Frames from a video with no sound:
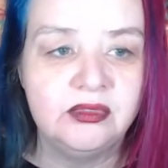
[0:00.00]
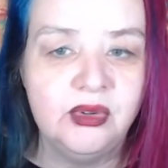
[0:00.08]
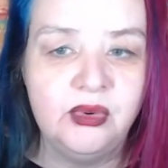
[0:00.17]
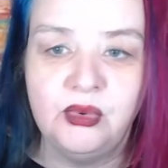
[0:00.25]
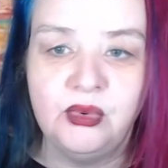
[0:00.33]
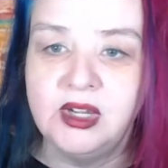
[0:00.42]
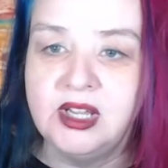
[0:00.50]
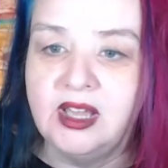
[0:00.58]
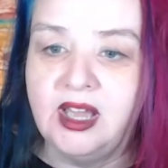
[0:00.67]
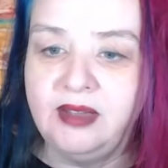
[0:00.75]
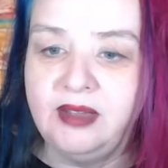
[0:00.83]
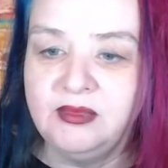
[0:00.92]
Oh,
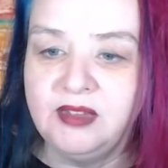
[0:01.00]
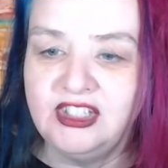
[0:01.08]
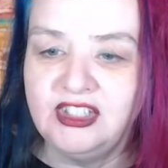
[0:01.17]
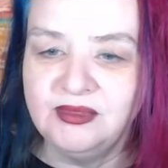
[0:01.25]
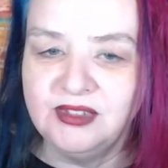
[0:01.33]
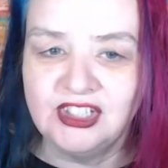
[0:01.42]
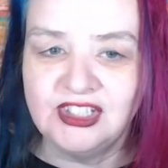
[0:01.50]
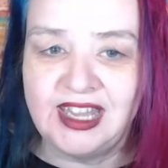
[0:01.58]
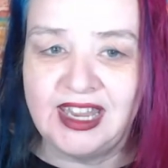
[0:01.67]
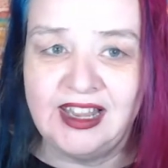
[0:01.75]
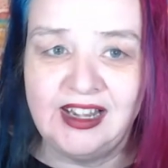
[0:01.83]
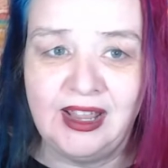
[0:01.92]
um, could someone just
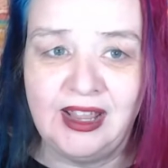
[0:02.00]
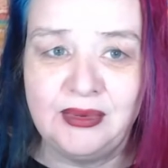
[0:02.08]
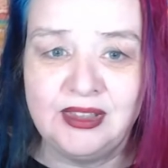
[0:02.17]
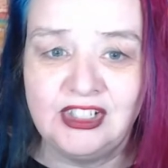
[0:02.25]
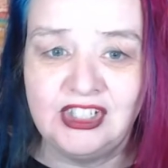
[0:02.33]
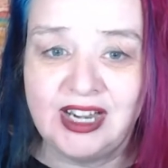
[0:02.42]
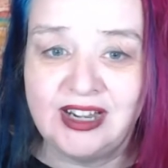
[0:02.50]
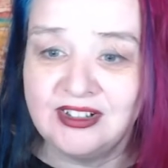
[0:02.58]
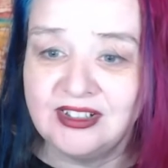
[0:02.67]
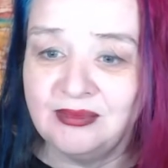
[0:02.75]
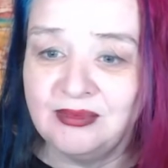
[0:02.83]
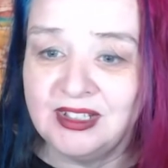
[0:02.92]
say hello in the chat or
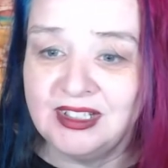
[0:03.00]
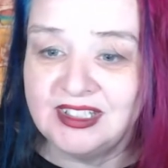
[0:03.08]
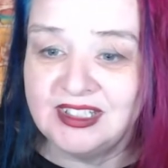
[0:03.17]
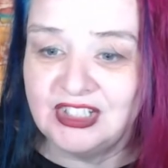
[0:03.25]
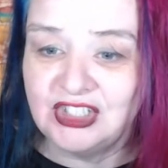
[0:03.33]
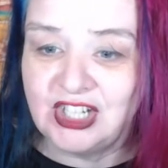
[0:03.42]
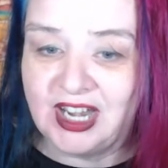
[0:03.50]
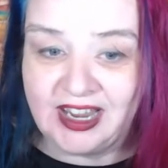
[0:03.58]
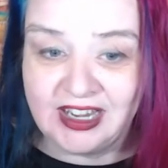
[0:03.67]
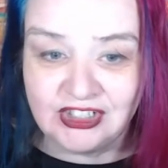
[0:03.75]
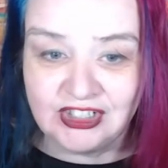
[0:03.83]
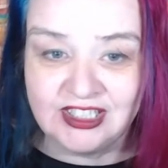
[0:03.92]
something? Is this chat
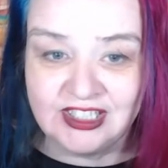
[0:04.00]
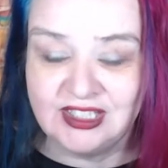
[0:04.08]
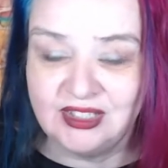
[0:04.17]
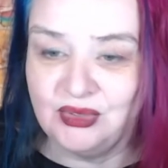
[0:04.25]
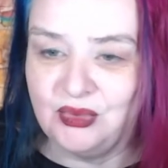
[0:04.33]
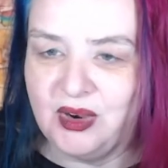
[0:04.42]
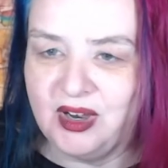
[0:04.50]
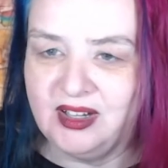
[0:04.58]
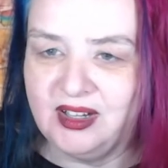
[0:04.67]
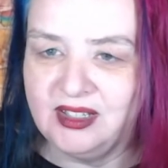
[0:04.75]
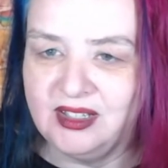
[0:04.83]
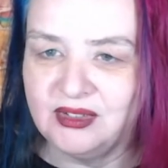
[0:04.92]
actually still
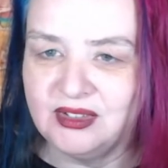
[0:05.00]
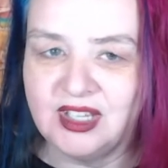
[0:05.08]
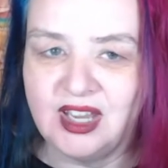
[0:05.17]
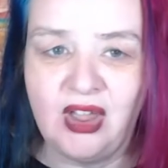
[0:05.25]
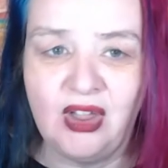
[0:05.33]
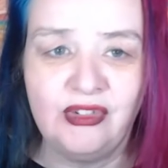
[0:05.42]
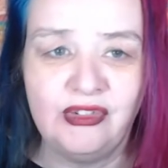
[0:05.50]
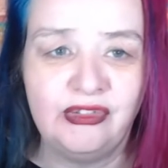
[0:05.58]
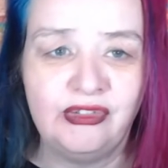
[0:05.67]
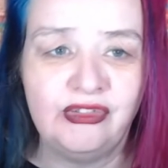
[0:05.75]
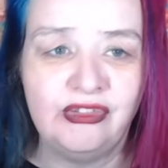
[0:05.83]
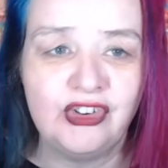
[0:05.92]
working or is it
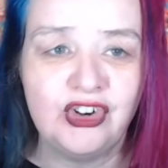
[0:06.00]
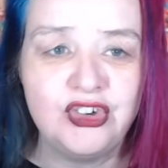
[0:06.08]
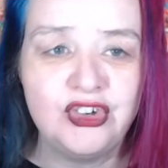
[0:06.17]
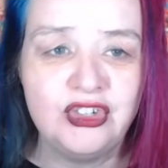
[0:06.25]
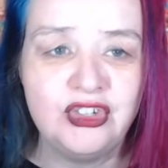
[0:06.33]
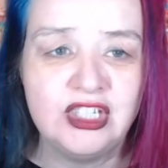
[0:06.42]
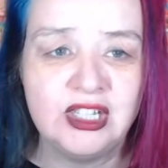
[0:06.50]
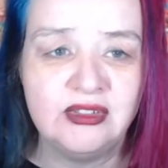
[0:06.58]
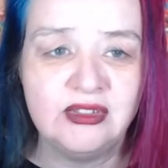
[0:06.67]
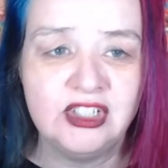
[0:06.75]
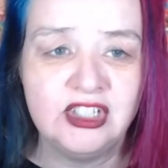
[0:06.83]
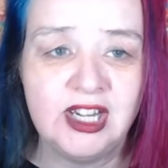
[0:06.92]
froze? I'll
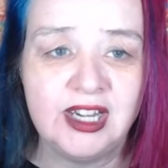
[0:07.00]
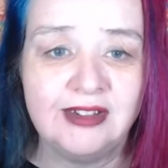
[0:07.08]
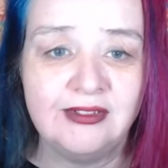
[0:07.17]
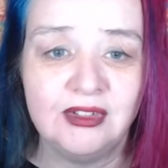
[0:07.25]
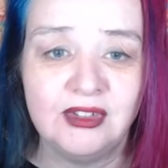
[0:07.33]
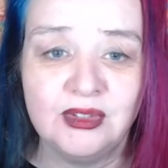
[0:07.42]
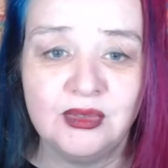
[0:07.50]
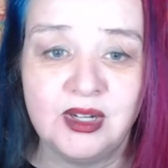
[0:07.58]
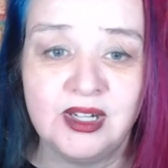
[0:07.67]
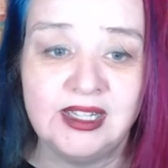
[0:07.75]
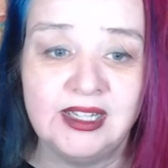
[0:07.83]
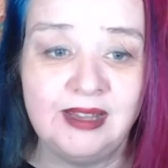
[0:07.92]
just check everything's
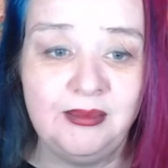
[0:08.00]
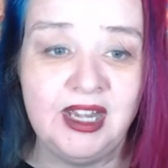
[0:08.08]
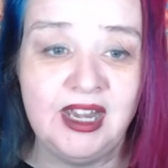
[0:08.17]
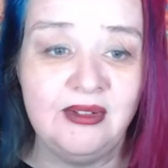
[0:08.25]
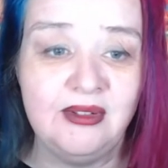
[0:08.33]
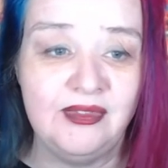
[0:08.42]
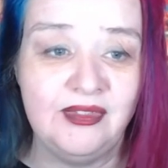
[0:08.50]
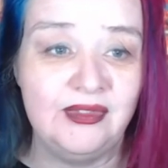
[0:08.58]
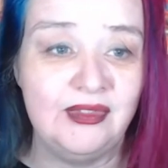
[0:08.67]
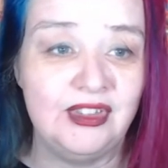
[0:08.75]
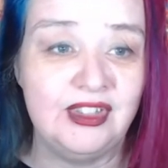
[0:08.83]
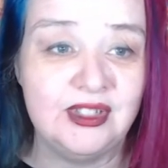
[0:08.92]
working. Let me know if
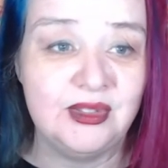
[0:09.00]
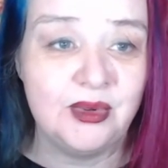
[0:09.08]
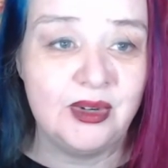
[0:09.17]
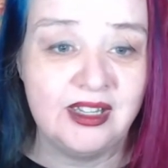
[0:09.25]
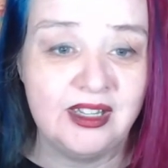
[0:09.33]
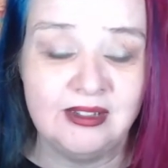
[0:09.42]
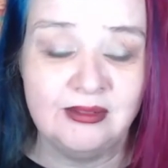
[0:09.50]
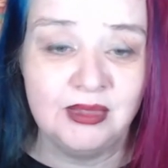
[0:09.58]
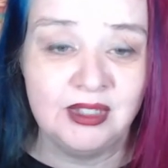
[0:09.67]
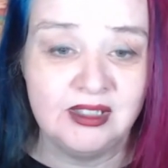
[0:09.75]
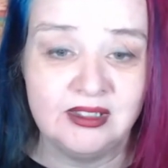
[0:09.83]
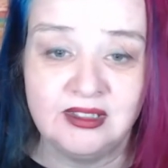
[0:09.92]
everything is working
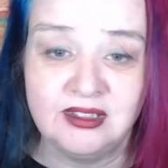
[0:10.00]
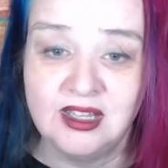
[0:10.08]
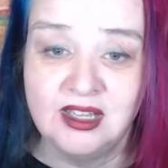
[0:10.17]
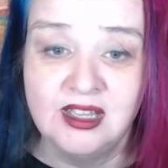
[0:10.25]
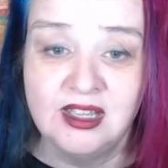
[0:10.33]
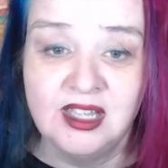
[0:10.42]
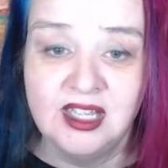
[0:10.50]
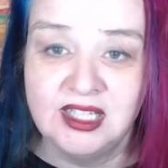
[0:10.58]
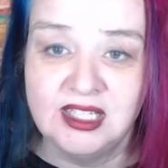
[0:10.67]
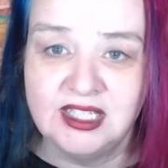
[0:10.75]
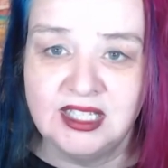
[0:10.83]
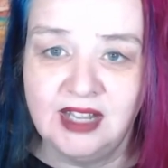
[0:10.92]
because
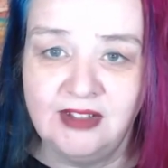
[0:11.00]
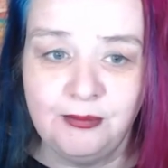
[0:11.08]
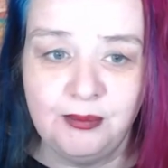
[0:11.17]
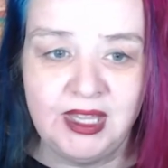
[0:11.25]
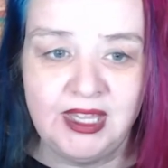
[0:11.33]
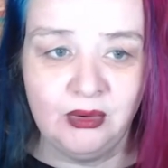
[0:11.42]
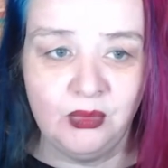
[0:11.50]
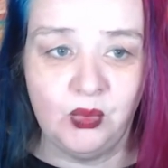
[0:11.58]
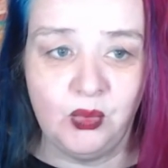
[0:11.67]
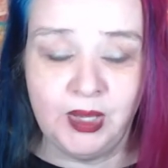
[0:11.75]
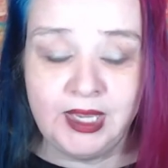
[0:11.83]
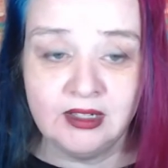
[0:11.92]
stuff being
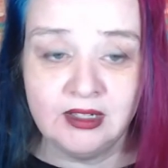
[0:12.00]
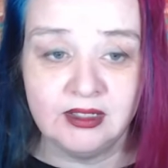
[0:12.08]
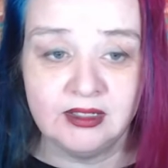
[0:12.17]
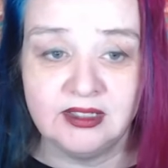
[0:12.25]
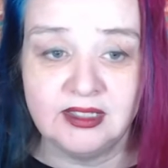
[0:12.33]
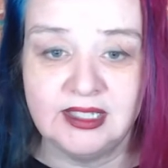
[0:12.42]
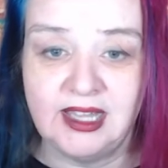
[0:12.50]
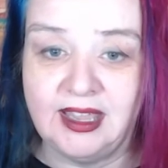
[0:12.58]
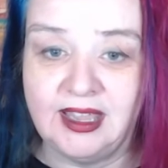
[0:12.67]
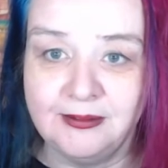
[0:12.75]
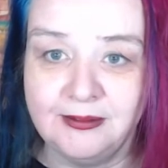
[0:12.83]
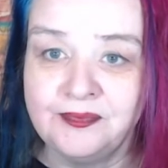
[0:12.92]
weird
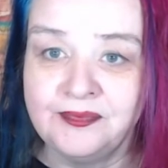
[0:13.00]
today